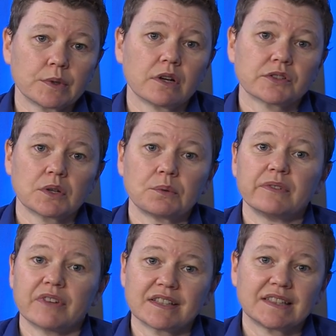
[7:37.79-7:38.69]
We also
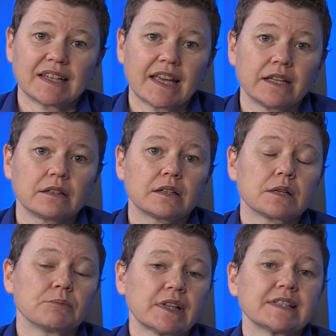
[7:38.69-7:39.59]
investigate
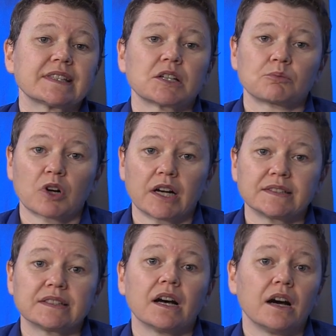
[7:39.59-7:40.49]
complaints that are
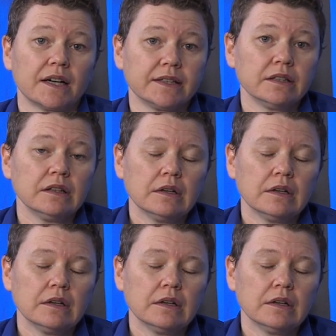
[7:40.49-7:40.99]
brought to HUD